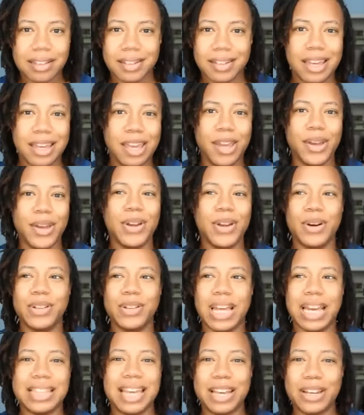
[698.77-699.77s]
you know,
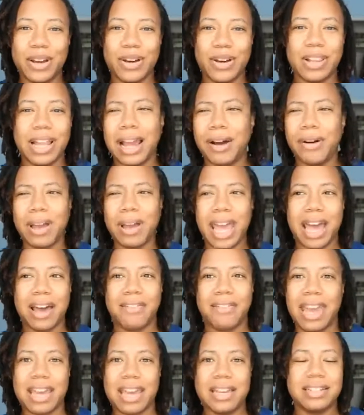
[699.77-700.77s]
like they know like, okay, I've
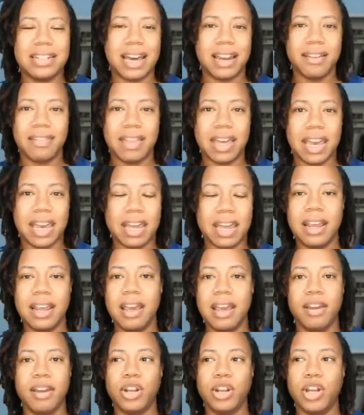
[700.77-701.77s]
aged out of that,
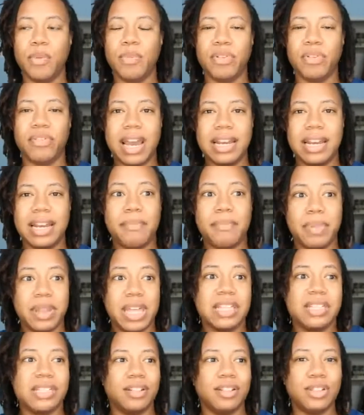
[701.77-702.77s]
you know, but they
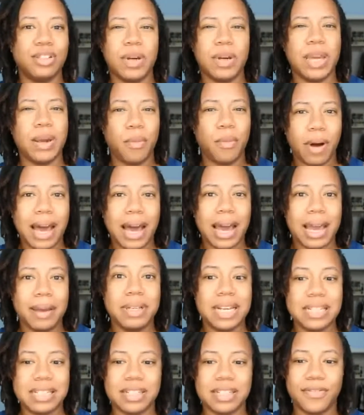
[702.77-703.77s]
still do it. And why?
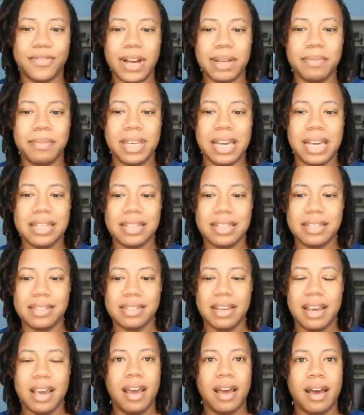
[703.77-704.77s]
Because it's fun, because
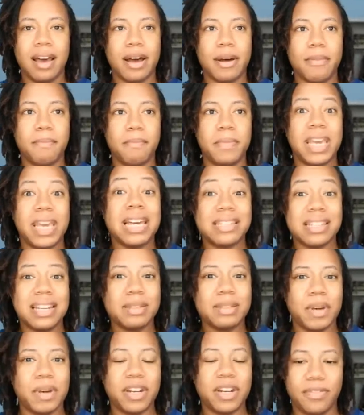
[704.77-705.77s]
it
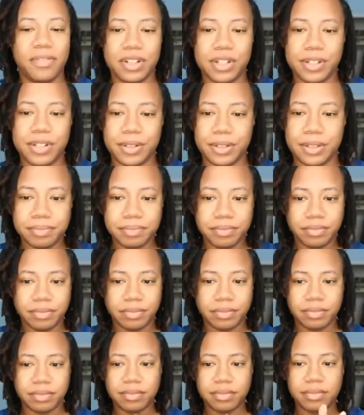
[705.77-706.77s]
is beneficial.
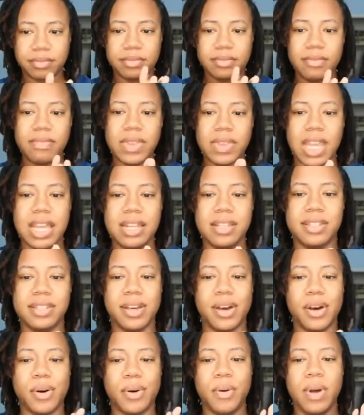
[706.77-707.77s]
And
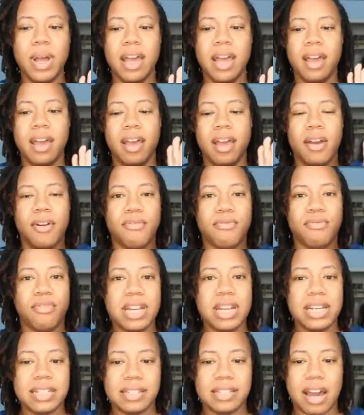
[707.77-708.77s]
so
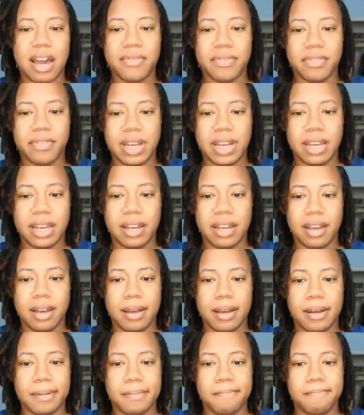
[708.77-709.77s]
rediscovering
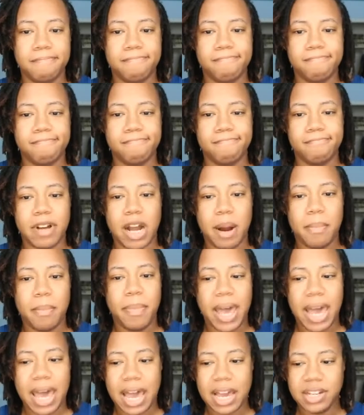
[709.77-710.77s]
our
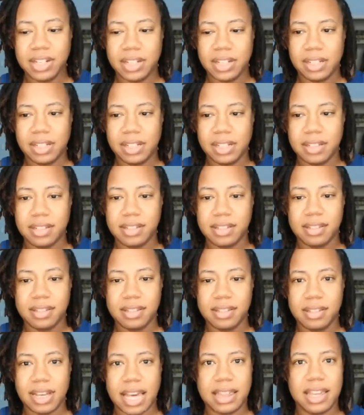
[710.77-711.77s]

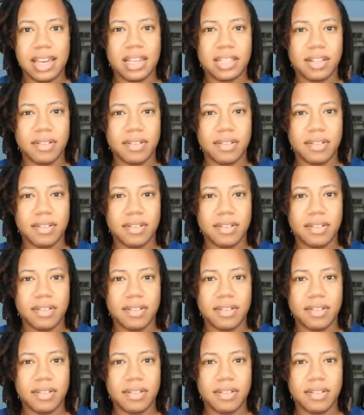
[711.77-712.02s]
passions, I think is